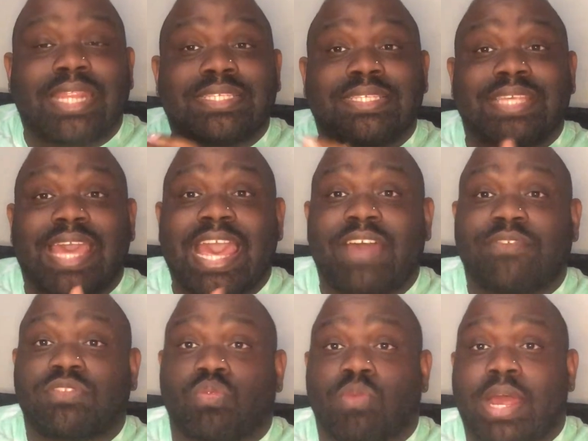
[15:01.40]
this is
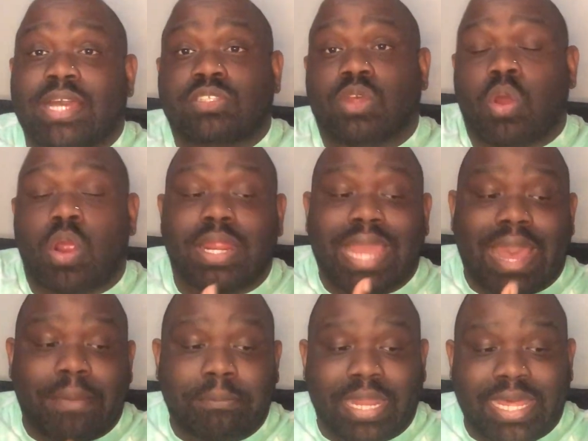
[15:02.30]
after Rock's car
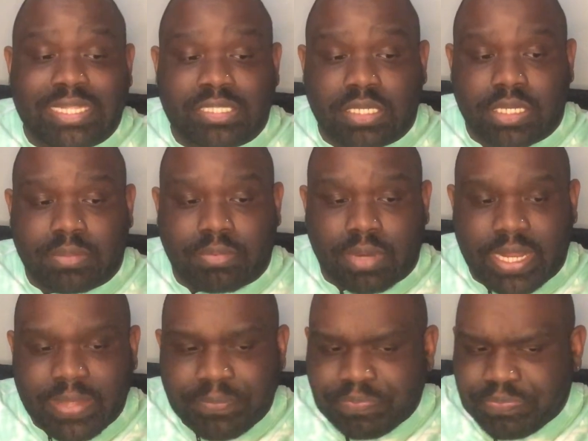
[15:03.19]
got blasted up,
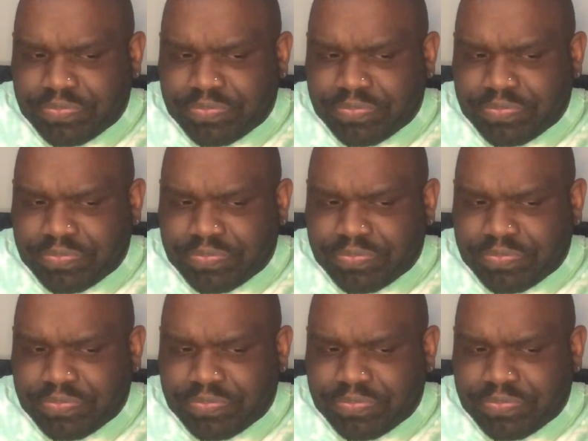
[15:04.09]
right?